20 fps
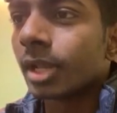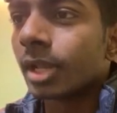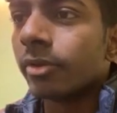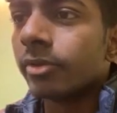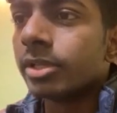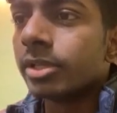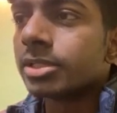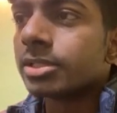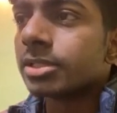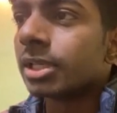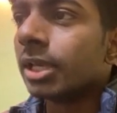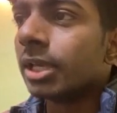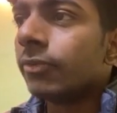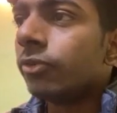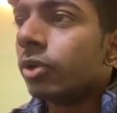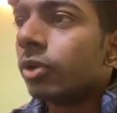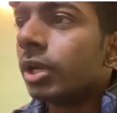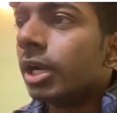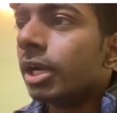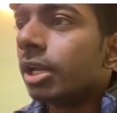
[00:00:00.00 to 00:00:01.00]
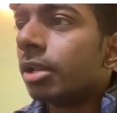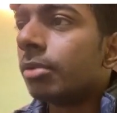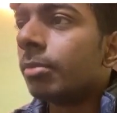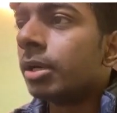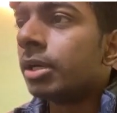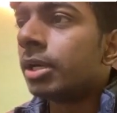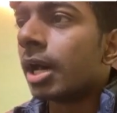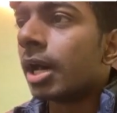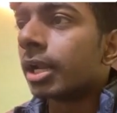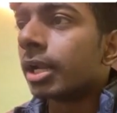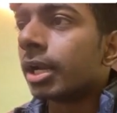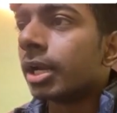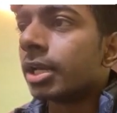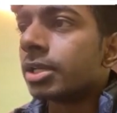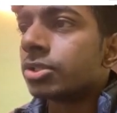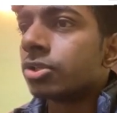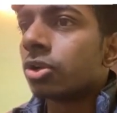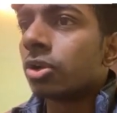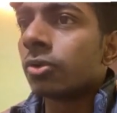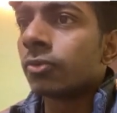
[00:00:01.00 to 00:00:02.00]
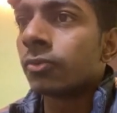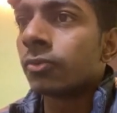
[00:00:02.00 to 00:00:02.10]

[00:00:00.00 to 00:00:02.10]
I will just give you a little bit architecture